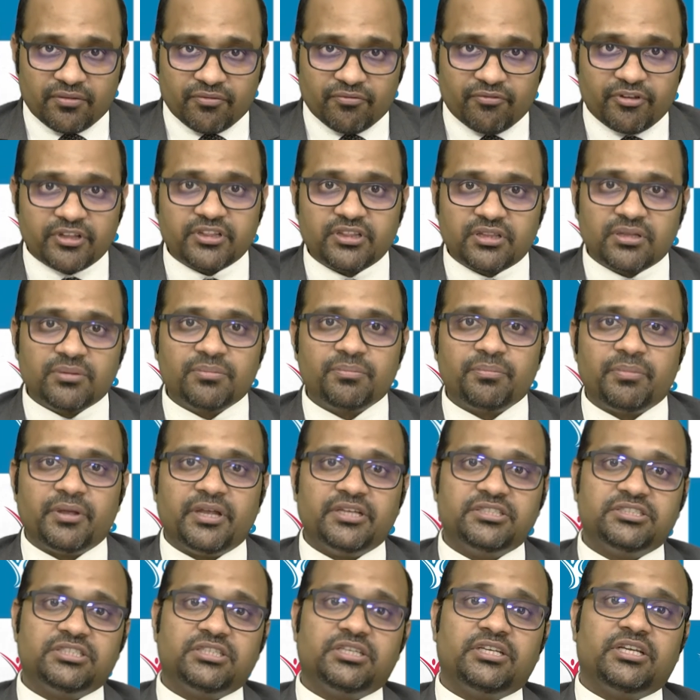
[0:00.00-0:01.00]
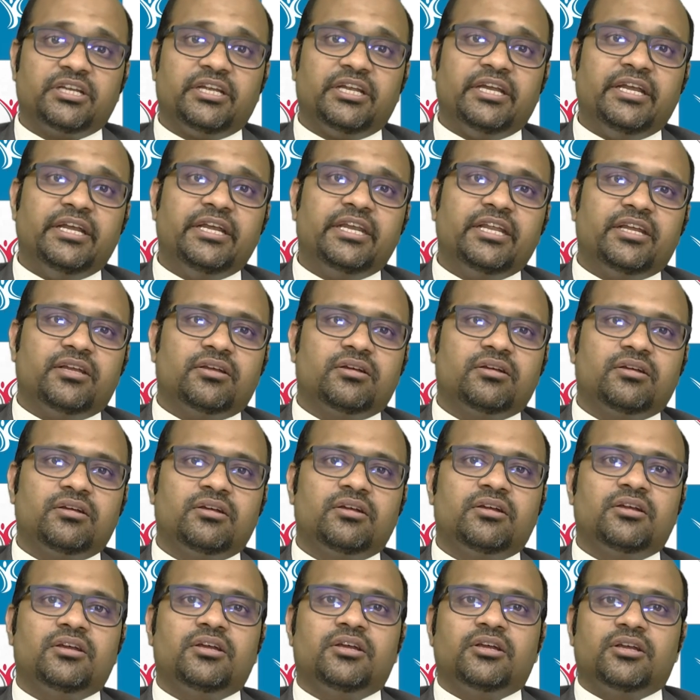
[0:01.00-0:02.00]
with patient eating
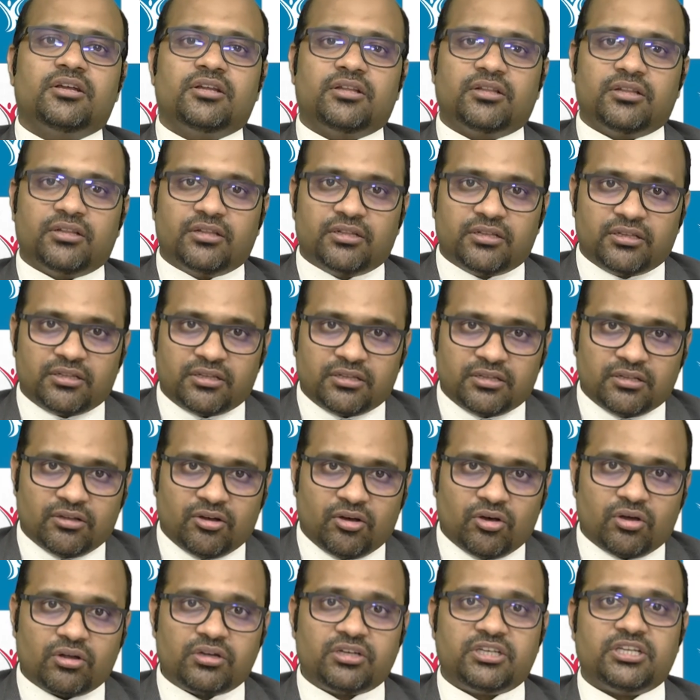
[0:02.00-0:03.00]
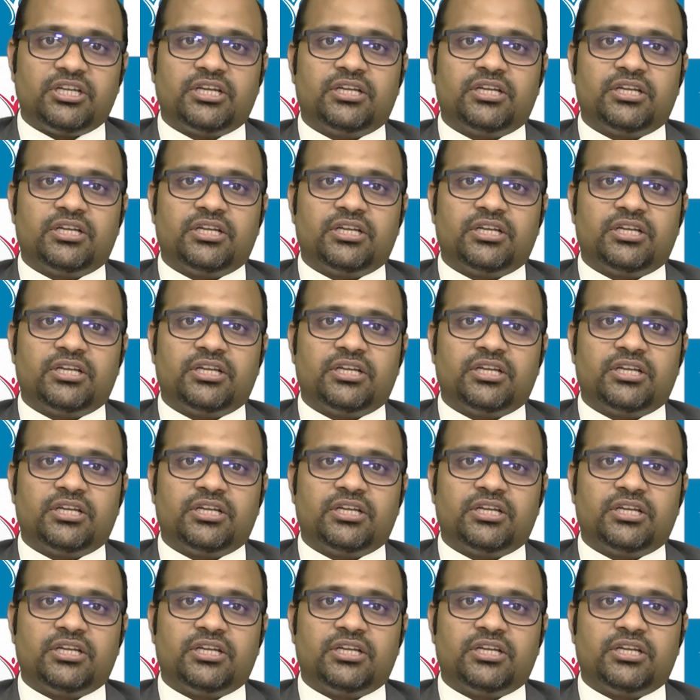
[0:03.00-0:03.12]
or